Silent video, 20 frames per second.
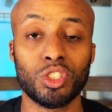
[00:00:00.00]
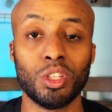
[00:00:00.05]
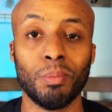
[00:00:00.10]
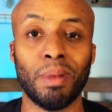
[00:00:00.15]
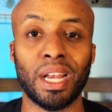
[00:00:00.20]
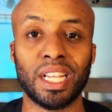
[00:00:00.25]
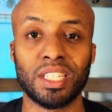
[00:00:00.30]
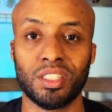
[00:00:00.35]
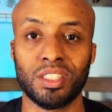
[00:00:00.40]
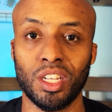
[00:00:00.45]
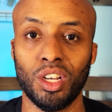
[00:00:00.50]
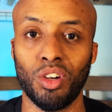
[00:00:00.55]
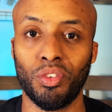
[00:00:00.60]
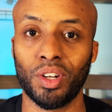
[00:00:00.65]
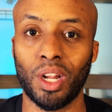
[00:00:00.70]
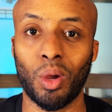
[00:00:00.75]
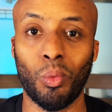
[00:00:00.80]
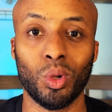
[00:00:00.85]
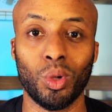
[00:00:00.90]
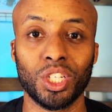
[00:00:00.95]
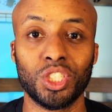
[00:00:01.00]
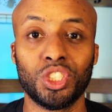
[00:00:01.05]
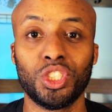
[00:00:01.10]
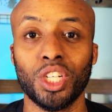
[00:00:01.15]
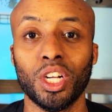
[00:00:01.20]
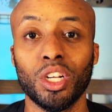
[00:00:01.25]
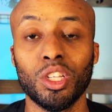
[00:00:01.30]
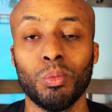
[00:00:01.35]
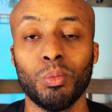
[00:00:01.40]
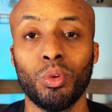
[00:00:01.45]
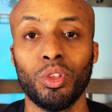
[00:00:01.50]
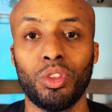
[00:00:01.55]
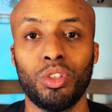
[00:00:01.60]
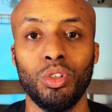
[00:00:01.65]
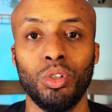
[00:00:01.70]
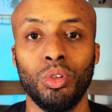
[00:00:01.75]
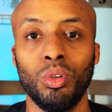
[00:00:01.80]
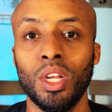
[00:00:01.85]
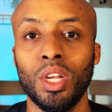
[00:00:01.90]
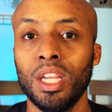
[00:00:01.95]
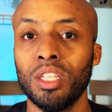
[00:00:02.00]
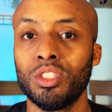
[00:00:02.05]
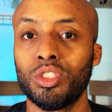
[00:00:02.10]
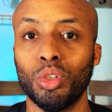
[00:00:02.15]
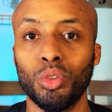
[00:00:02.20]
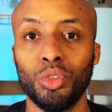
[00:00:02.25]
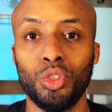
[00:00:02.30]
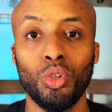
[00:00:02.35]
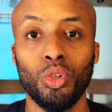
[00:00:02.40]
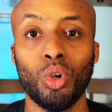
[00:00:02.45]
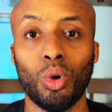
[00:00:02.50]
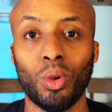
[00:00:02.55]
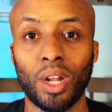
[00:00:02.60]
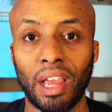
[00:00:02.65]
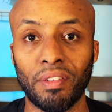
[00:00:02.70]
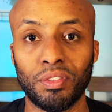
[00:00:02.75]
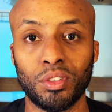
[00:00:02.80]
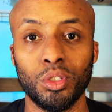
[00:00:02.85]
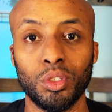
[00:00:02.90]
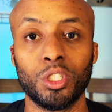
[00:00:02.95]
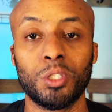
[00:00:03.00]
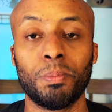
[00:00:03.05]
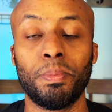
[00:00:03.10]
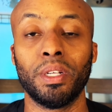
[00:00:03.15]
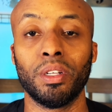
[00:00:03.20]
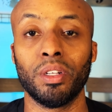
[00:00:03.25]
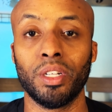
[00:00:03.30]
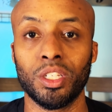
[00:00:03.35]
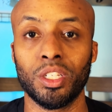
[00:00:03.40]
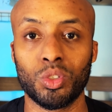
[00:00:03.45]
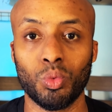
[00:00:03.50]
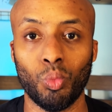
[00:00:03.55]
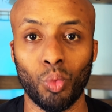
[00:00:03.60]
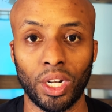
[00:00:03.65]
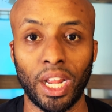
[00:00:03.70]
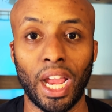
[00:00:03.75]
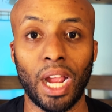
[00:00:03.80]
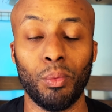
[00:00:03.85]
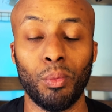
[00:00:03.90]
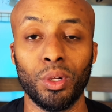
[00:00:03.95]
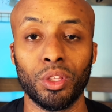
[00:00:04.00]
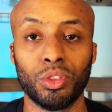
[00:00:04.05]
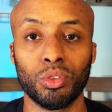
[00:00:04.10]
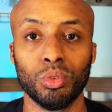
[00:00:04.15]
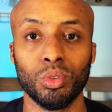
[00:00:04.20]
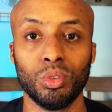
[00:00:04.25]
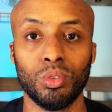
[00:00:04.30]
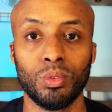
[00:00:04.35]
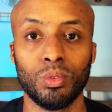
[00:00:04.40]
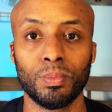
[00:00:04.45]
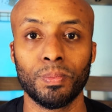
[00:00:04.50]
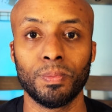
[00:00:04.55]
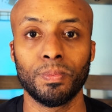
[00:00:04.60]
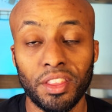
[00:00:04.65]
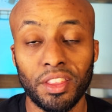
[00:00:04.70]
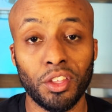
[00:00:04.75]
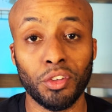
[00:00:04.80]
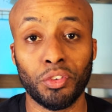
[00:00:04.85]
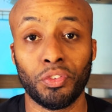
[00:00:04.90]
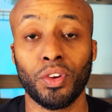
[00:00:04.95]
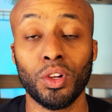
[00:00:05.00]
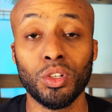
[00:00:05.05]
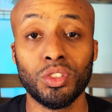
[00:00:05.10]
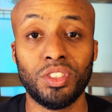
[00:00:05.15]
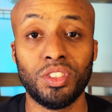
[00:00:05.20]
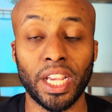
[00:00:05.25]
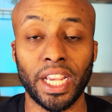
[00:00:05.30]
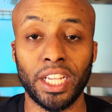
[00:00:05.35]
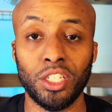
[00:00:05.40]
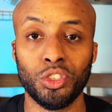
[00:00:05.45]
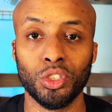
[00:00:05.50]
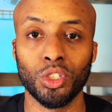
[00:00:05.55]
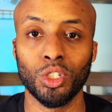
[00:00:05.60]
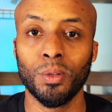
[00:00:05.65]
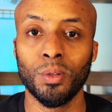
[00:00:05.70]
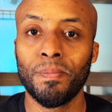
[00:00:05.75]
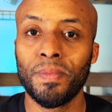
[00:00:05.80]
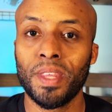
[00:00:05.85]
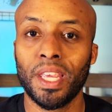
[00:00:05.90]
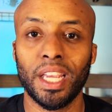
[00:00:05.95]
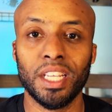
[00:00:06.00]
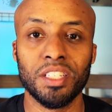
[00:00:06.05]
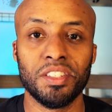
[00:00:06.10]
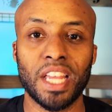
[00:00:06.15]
them myself, and I want to share them with you so you don't have to experience what I went through. The first danger is